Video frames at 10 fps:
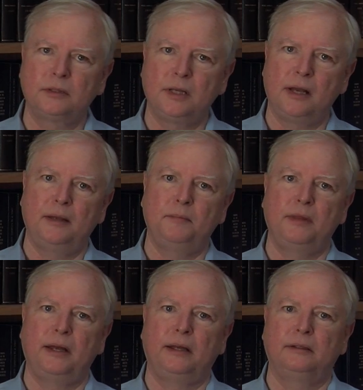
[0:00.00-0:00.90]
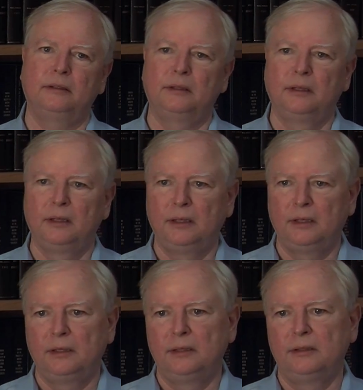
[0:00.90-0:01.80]
time that
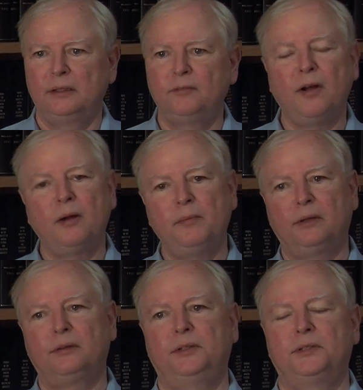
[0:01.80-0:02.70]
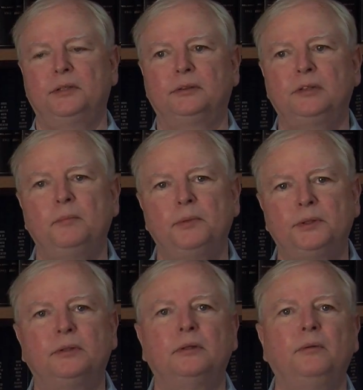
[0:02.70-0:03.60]
environmental conditions,
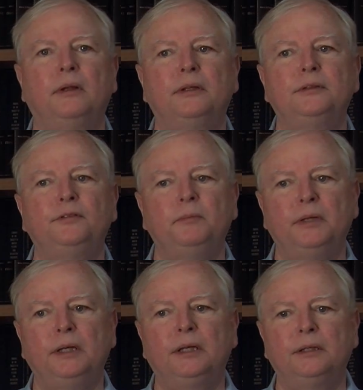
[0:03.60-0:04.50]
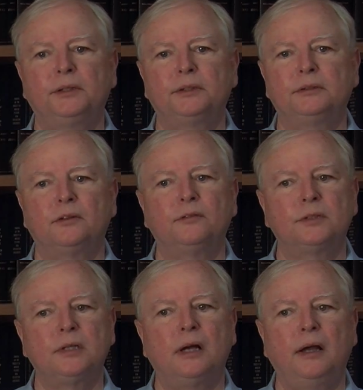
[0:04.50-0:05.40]
temperature and relative humidity conditions over
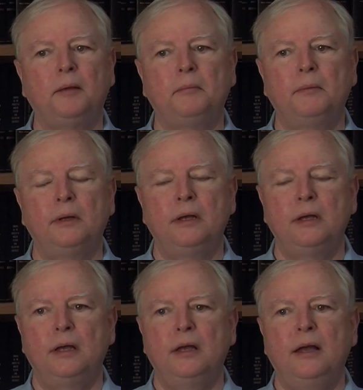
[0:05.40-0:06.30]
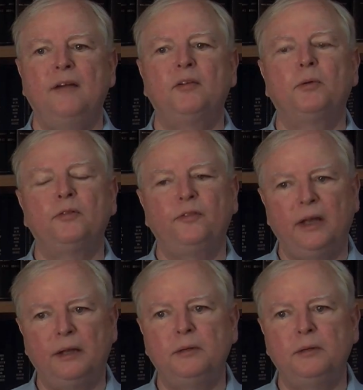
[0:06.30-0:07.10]
time, have a profound